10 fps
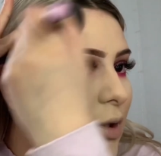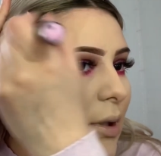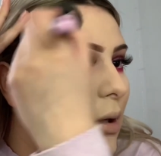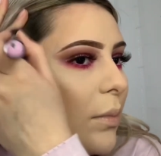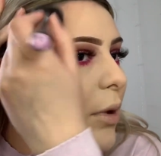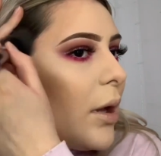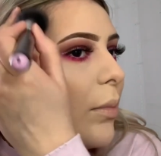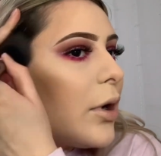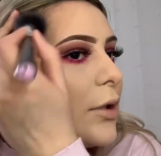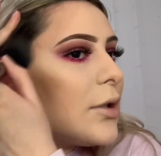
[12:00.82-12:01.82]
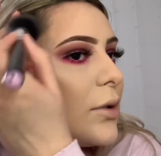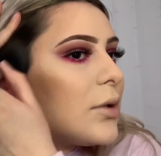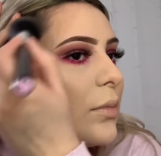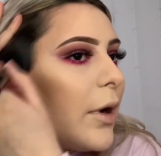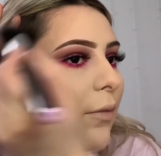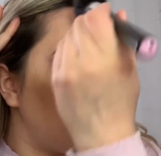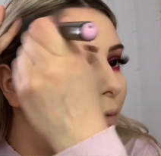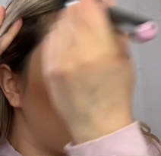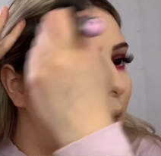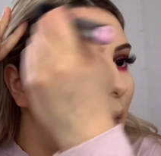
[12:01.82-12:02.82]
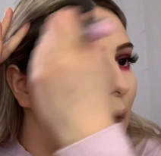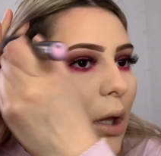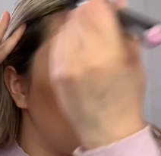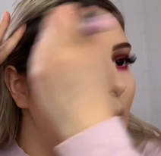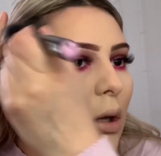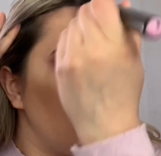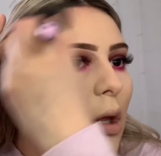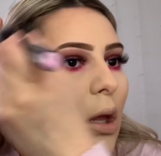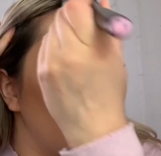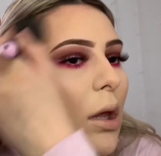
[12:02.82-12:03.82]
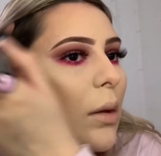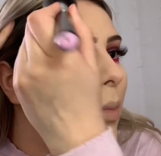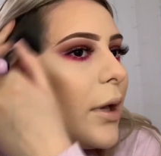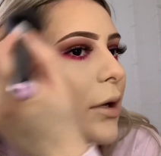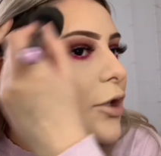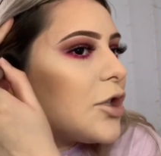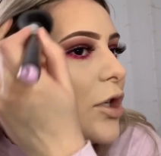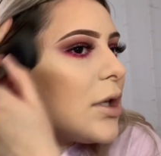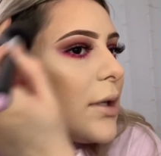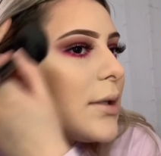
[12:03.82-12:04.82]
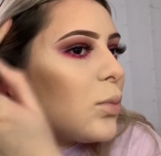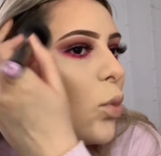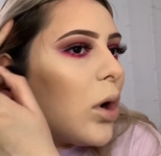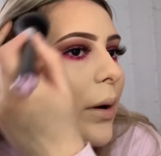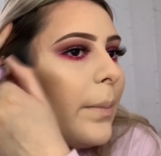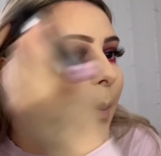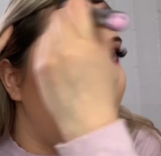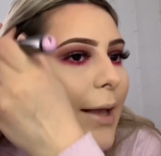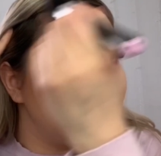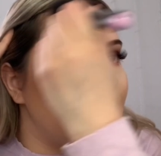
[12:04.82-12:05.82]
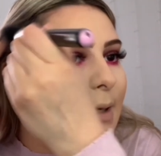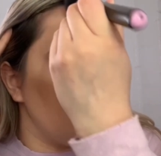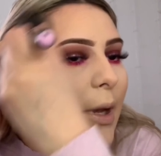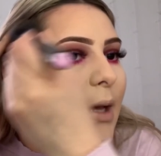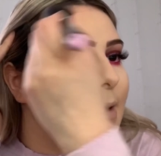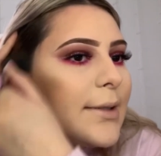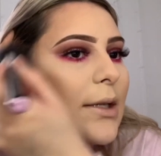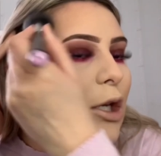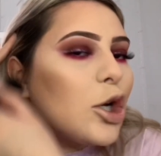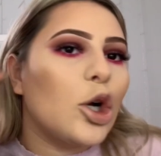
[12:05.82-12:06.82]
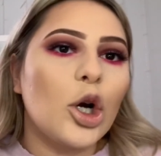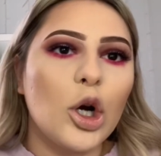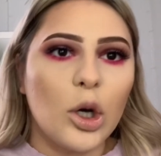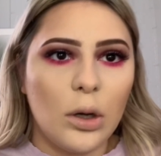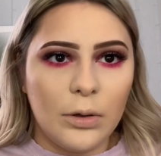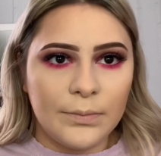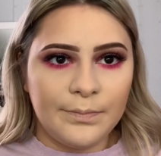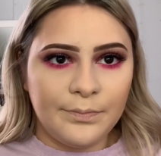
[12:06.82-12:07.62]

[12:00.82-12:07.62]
just gonna apply bronzer to my forehead because she is one pasty girl.